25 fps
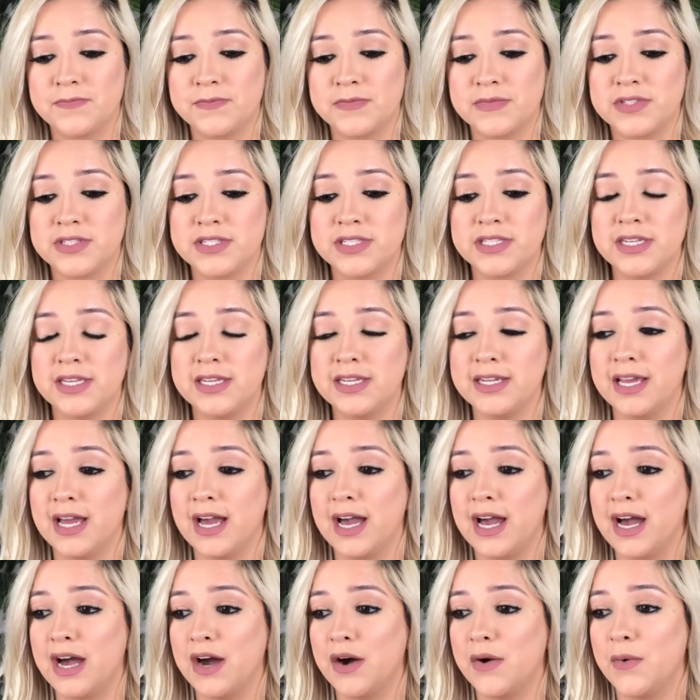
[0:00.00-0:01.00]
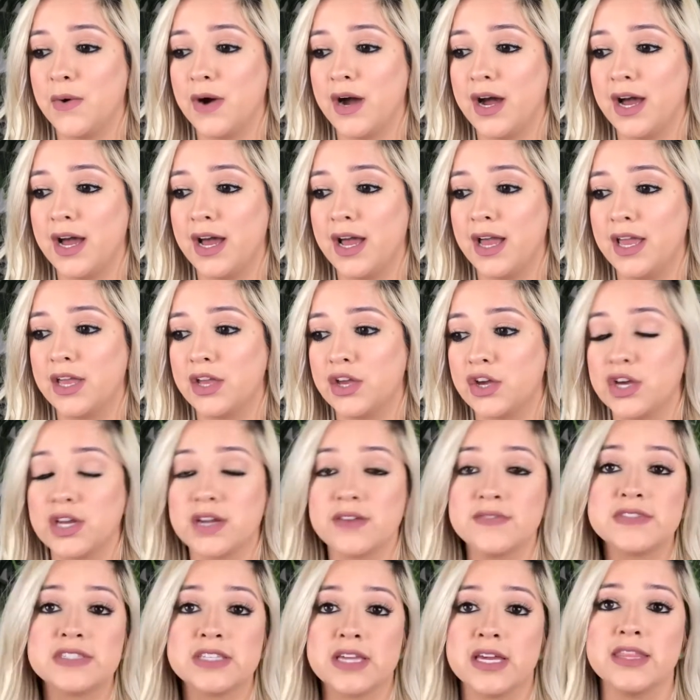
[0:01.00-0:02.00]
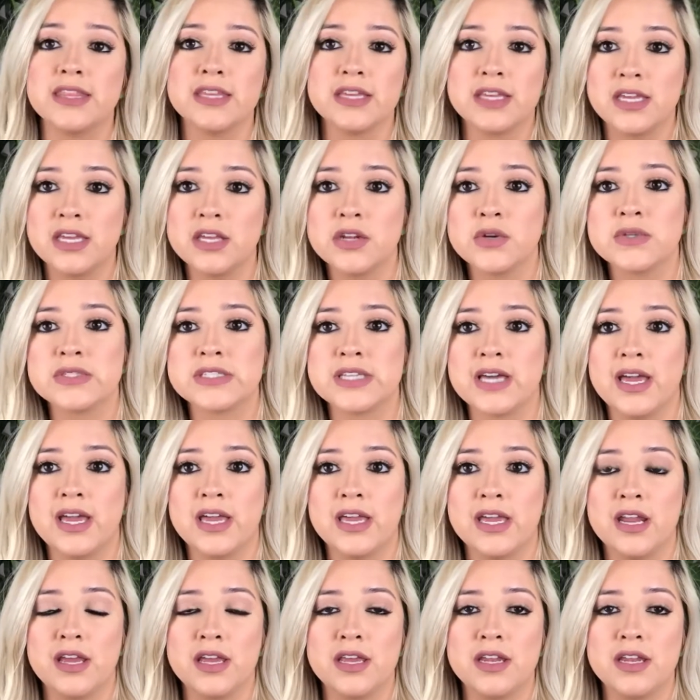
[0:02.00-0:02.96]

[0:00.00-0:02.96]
seen how I could have done the keto diet